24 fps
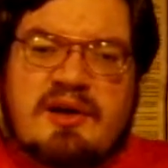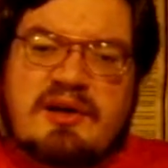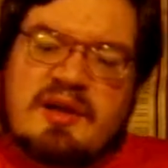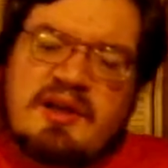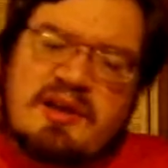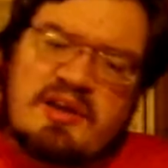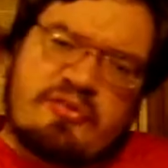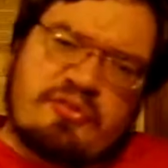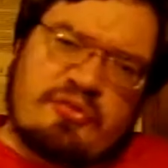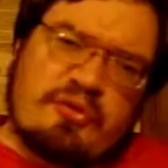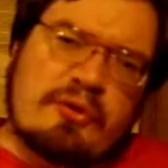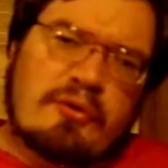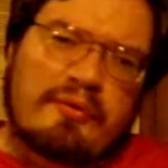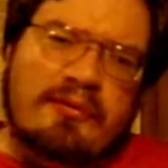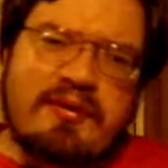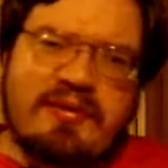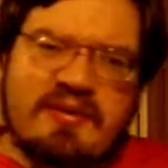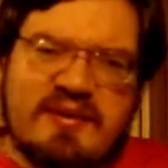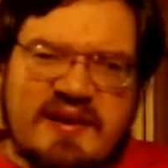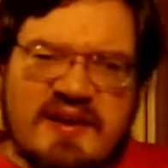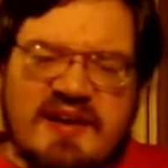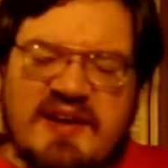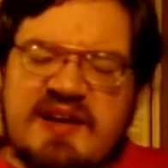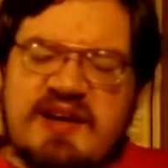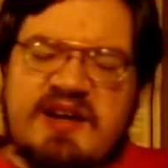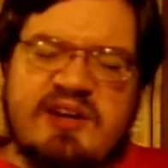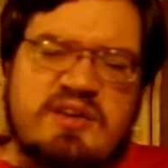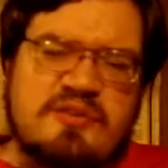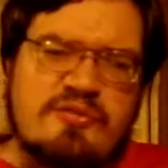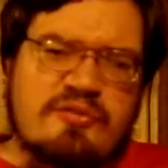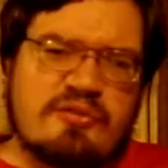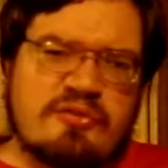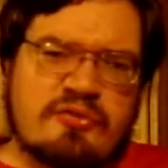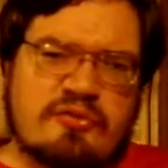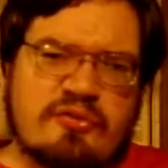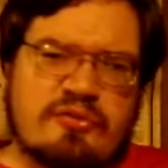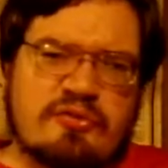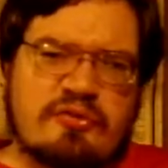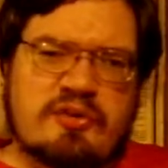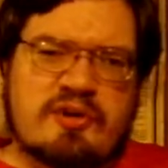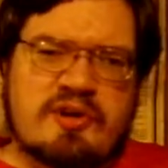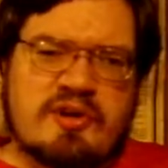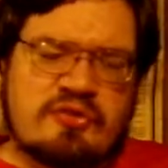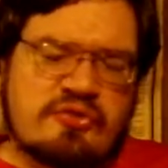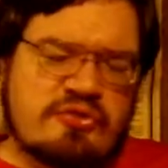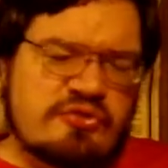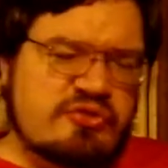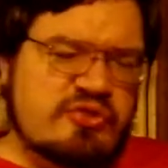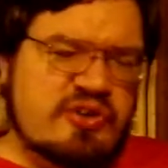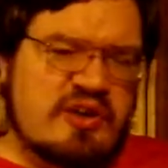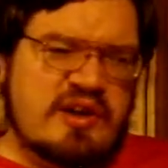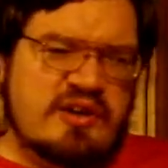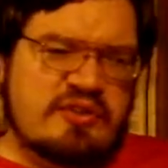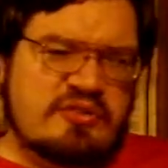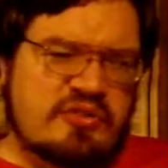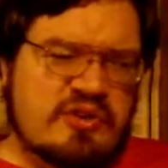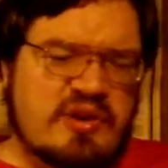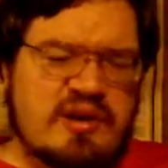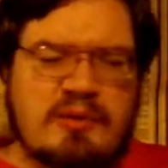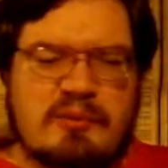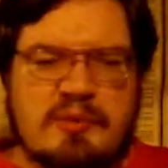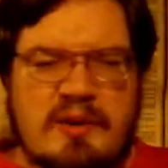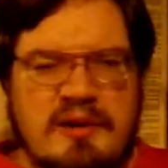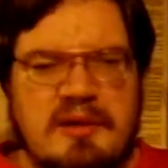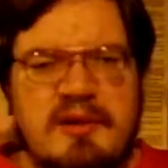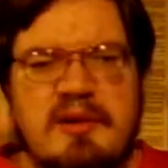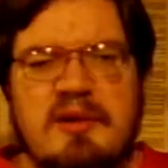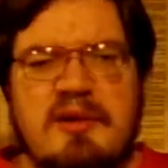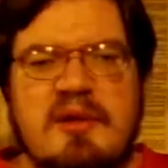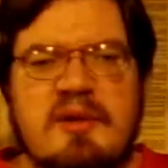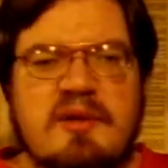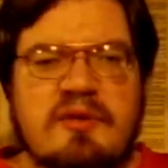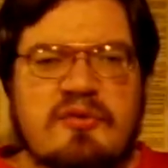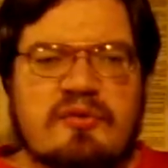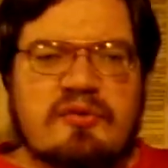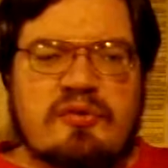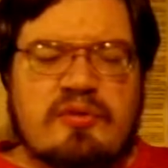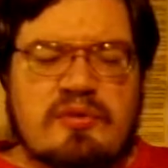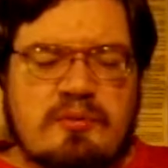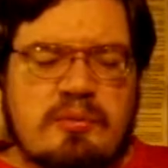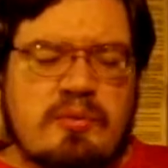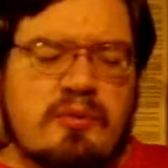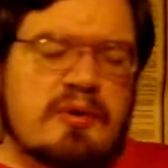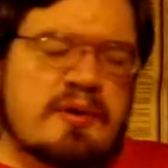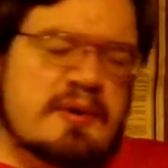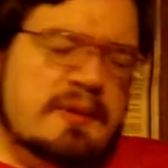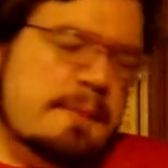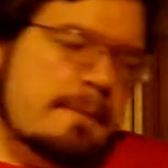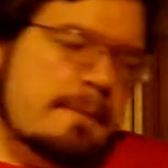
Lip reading: and it's only the key differences you need to change. Anyway, that's not the point.